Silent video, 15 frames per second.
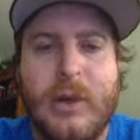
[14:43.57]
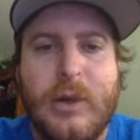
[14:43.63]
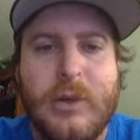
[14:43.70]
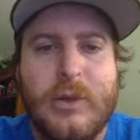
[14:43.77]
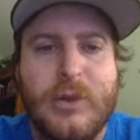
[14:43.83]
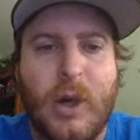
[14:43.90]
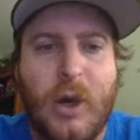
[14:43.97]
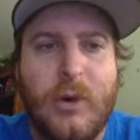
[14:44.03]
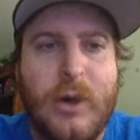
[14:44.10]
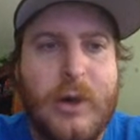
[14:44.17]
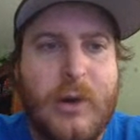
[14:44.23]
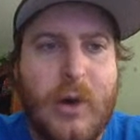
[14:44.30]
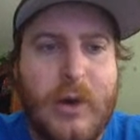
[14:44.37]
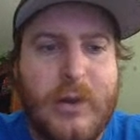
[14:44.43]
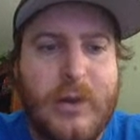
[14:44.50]
So
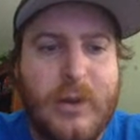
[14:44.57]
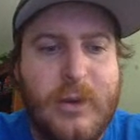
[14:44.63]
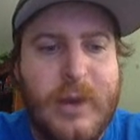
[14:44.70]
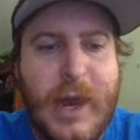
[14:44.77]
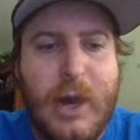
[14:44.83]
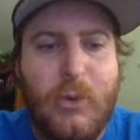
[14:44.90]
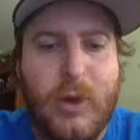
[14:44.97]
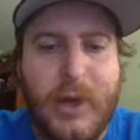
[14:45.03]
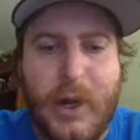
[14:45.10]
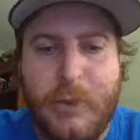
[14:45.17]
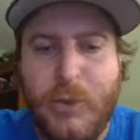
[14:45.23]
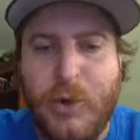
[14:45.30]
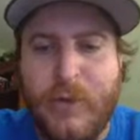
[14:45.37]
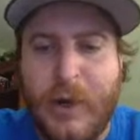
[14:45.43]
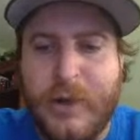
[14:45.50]
now we'll kind of
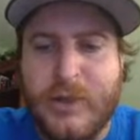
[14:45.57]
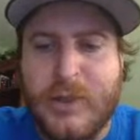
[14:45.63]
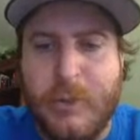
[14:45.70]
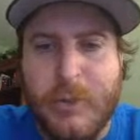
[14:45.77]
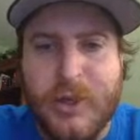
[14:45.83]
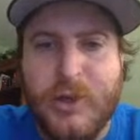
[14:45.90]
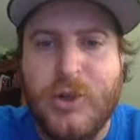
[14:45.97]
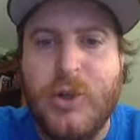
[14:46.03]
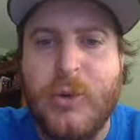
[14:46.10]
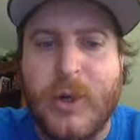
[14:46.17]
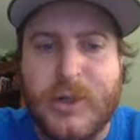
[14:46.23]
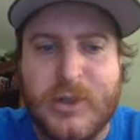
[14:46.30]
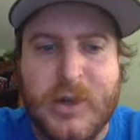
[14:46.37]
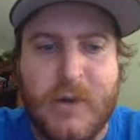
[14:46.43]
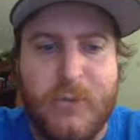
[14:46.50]
move on to some of the newer
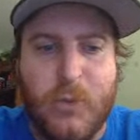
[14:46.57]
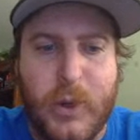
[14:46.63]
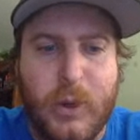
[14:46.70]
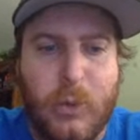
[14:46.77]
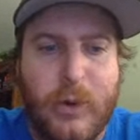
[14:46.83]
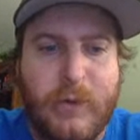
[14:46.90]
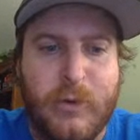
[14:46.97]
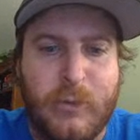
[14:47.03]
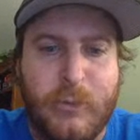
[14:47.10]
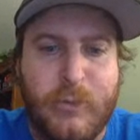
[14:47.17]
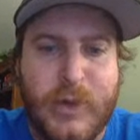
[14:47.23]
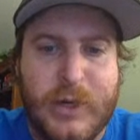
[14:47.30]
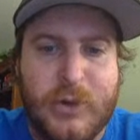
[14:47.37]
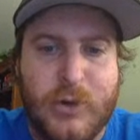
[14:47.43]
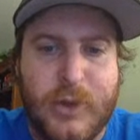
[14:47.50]
stuff we've
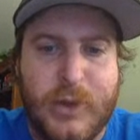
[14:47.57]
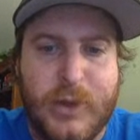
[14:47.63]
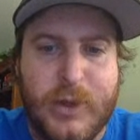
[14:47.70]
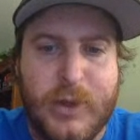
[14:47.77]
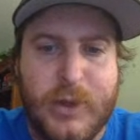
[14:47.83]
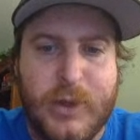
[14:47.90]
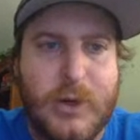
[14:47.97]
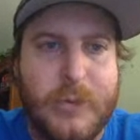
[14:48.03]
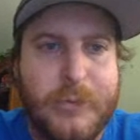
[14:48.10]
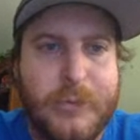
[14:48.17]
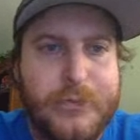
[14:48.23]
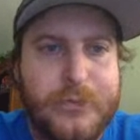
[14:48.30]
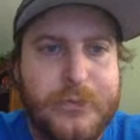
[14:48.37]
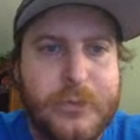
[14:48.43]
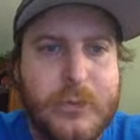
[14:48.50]
been doing this chapter.
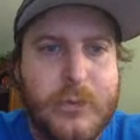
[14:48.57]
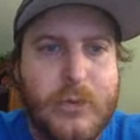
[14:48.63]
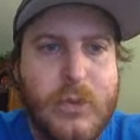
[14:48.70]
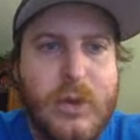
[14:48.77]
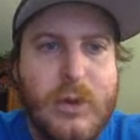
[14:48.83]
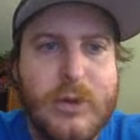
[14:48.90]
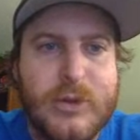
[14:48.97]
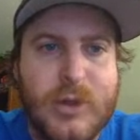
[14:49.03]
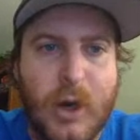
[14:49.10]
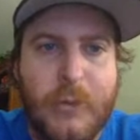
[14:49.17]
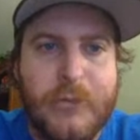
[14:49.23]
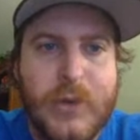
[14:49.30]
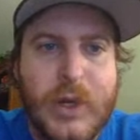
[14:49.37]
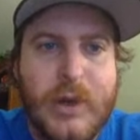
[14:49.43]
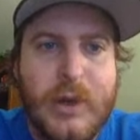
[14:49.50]
So
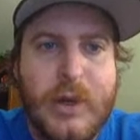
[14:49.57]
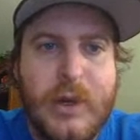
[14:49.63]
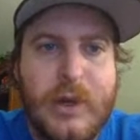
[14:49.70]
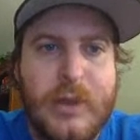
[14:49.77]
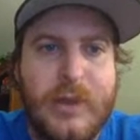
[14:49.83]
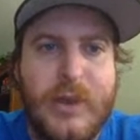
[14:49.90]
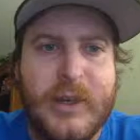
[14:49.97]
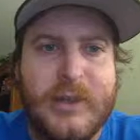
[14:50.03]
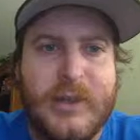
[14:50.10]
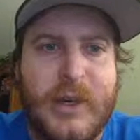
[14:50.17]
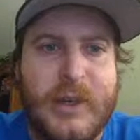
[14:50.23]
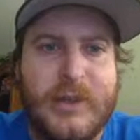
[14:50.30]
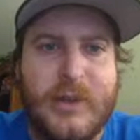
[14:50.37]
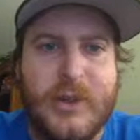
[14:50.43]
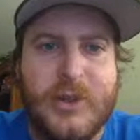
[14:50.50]
this
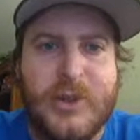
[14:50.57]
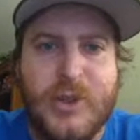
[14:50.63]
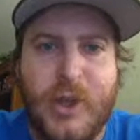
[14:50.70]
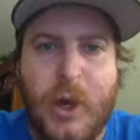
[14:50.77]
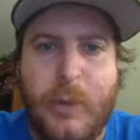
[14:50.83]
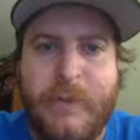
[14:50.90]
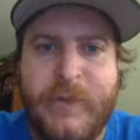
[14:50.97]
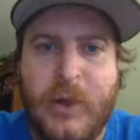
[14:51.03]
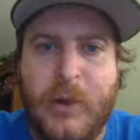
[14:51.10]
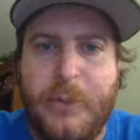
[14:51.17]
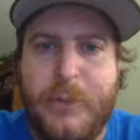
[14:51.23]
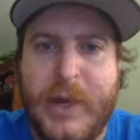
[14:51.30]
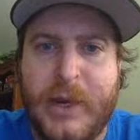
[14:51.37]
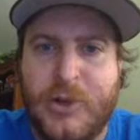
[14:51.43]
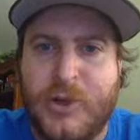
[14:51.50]
says the slope field
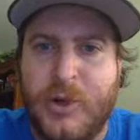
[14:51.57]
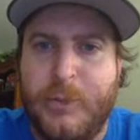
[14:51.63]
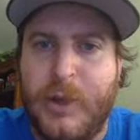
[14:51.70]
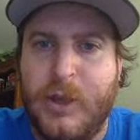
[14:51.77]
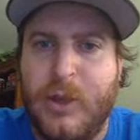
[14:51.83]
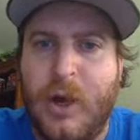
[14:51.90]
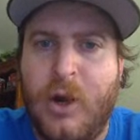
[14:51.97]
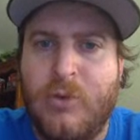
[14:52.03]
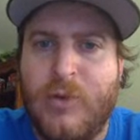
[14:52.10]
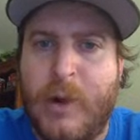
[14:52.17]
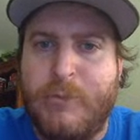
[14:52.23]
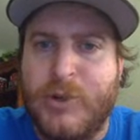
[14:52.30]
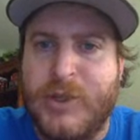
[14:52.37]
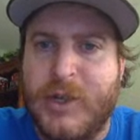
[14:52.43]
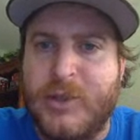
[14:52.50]
pictured below
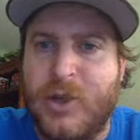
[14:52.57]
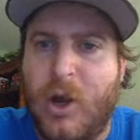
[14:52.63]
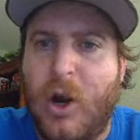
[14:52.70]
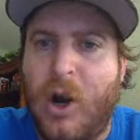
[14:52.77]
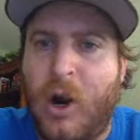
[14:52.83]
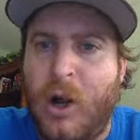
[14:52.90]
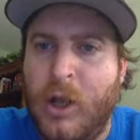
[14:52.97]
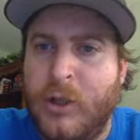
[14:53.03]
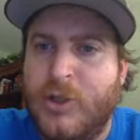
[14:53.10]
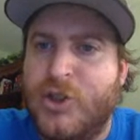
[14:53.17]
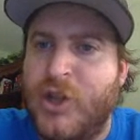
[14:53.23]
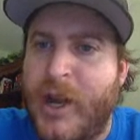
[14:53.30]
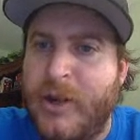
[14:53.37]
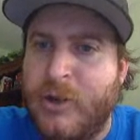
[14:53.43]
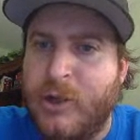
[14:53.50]
represents all
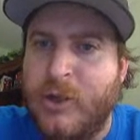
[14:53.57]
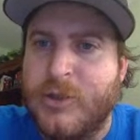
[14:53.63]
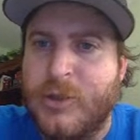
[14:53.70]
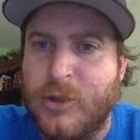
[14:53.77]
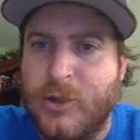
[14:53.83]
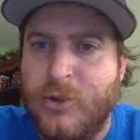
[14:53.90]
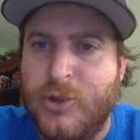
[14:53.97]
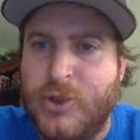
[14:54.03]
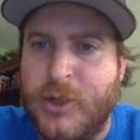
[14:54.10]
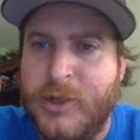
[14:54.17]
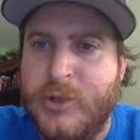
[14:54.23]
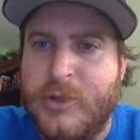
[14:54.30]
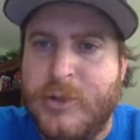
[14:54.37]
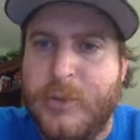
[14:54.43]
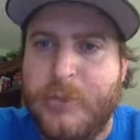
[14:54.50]
general
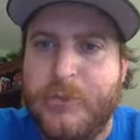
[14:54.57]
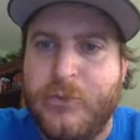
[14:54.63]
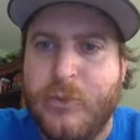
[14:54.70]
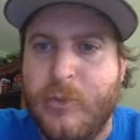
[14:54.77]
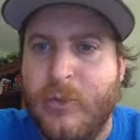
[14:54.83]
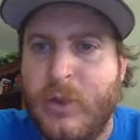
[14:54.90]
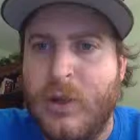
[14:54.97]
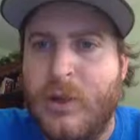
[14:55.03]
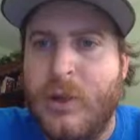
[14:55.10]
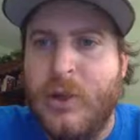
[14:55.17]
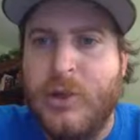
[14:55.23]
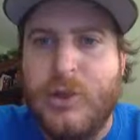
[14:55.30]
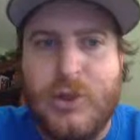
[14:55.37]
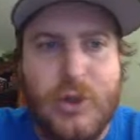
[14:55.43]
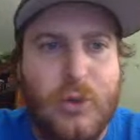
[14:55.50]
solutions
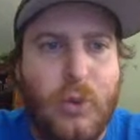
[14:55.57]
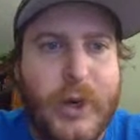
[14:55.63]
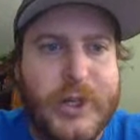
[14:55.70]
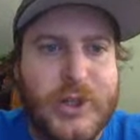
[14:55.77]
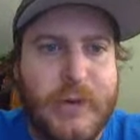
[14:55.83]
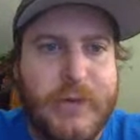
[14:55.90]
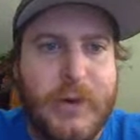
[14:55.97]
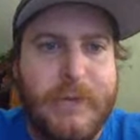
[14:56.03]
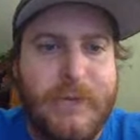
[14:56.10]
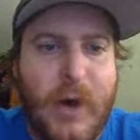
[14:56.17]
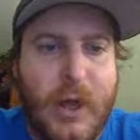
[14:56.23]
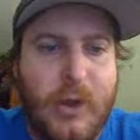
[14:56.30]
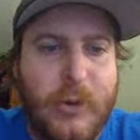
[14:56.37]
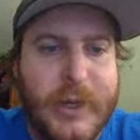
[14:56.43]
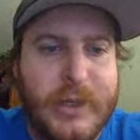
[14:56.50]
to which of the
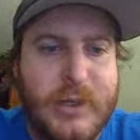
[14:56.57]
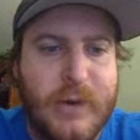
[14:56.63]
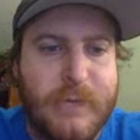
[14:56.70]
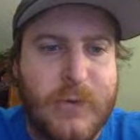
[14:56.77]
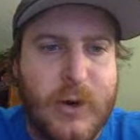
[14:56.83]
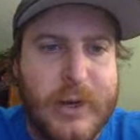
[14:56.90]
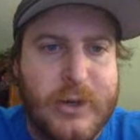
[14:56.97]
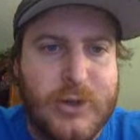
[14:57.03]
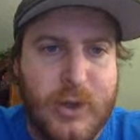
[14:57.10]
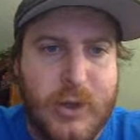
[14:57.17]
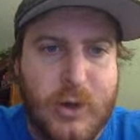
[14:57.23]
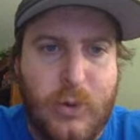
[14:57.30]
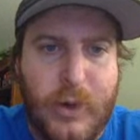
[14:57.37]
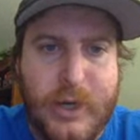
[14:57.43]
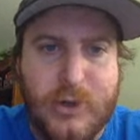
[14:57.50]
following differential
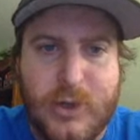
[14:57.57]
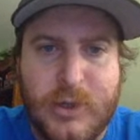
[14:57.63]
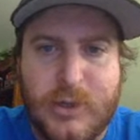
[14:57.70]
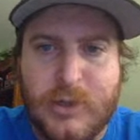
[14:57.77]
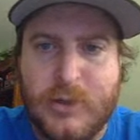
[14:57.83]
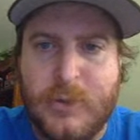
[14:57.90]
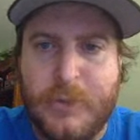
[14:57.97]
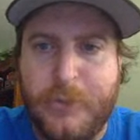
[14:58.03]
equations?